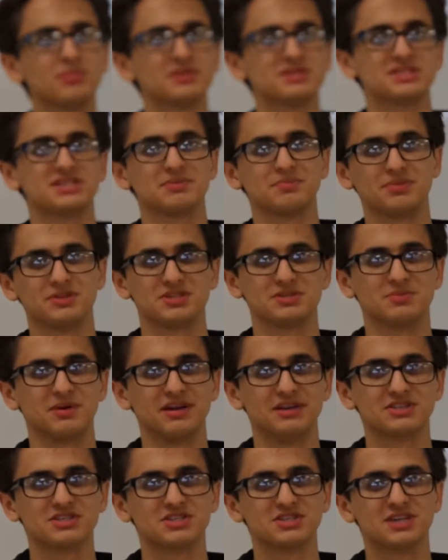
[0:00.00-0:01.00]
to Simply
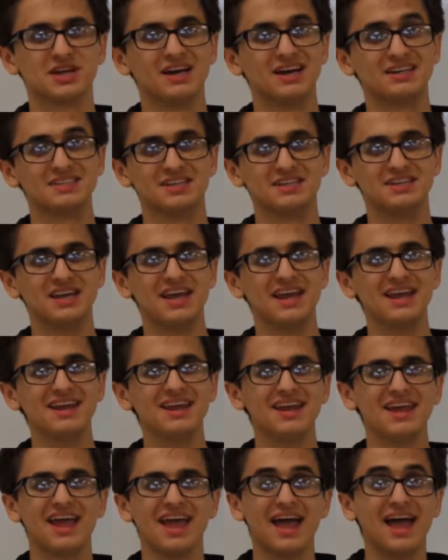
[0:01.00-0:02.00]
Space.
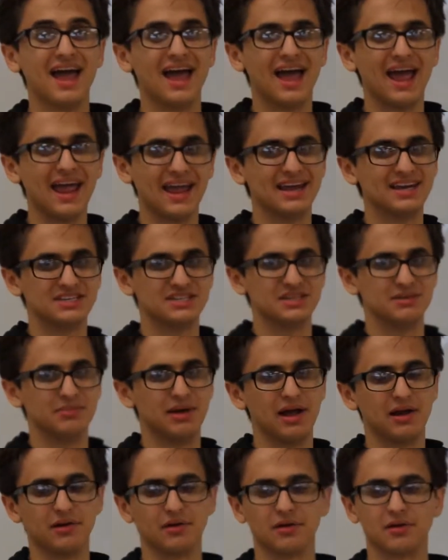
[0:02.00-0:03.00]
Today,
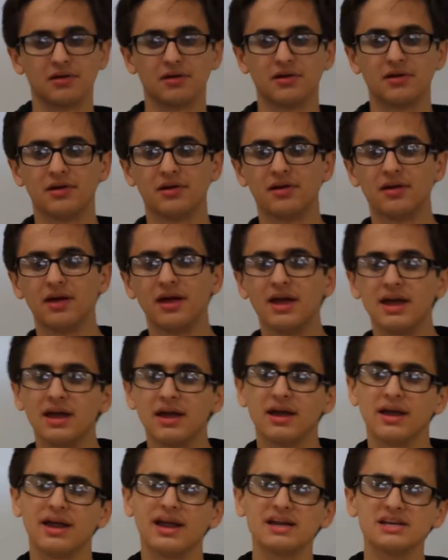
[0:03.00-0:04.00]
antimatter.
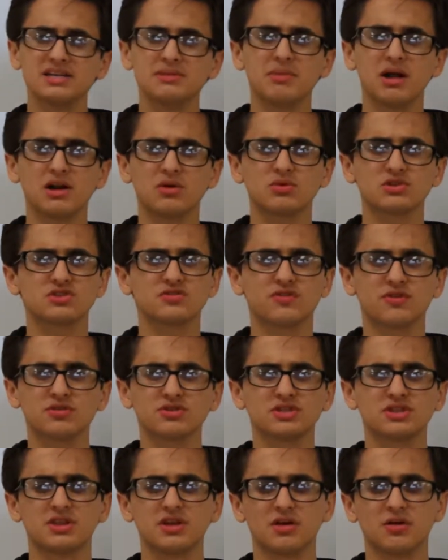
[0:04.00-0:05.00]
Antimatter was
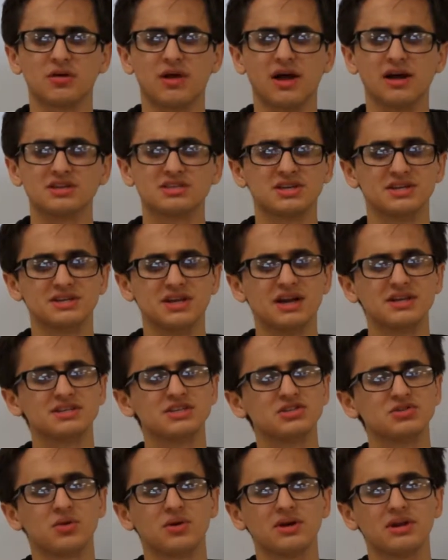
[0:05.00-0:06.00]
first theorized in
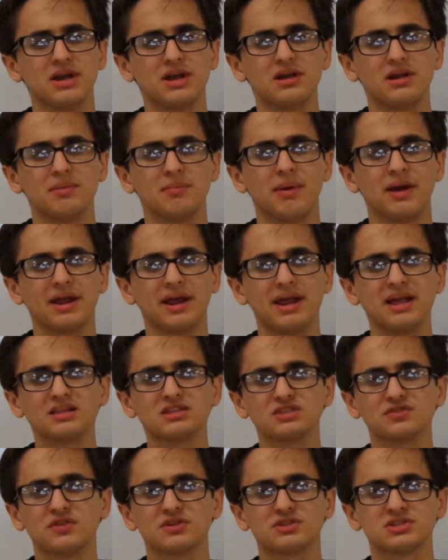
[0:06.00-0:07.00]
1928 by
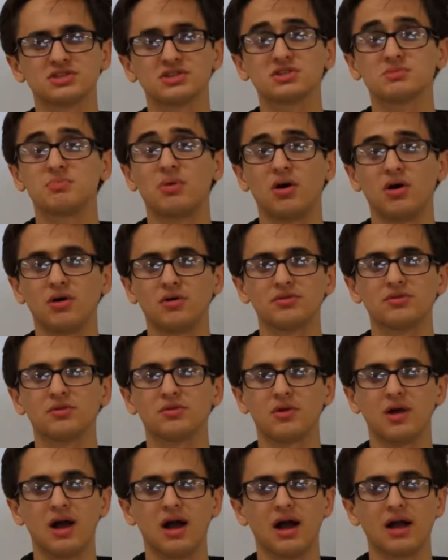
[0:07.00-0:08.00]
English physicist Paul
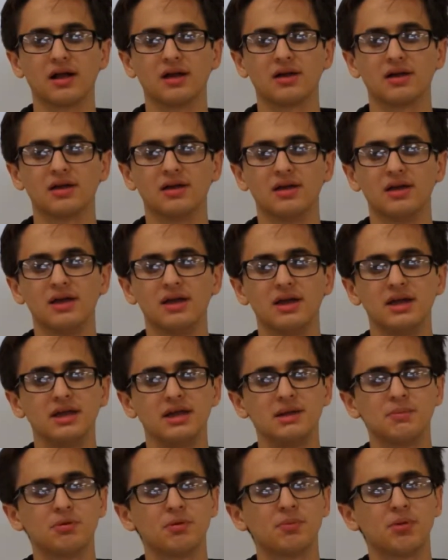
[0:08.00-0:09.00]
Dirac.
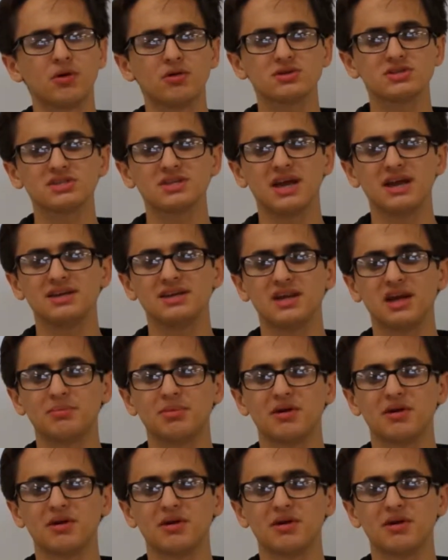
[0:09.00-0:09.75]
He proposed the idea